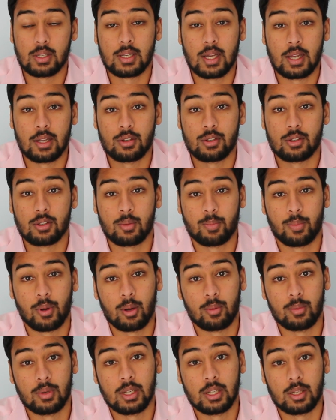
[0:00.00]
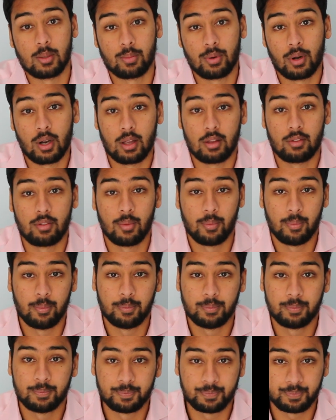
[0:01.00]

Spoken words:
the intention to permanently deprive.